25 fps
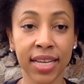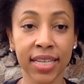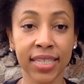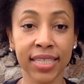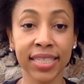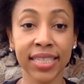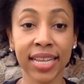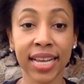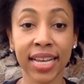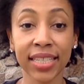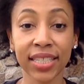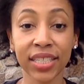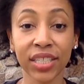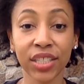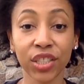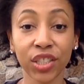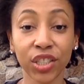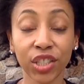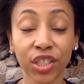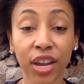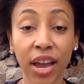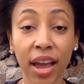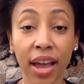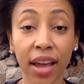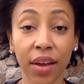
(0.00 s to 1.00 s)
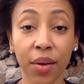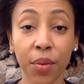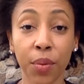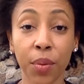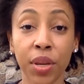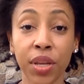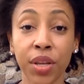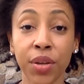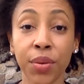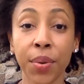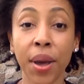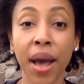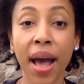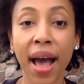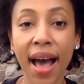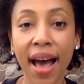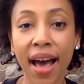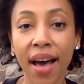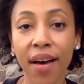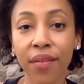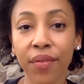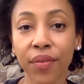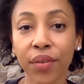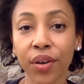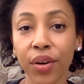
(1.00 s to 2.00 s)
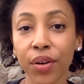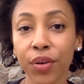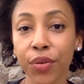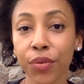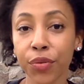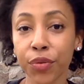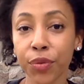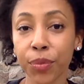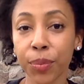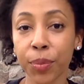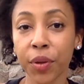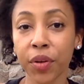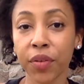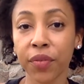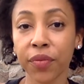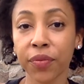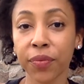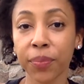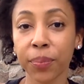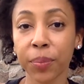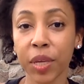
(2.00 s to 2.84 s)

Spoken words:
stays in check when you have a group of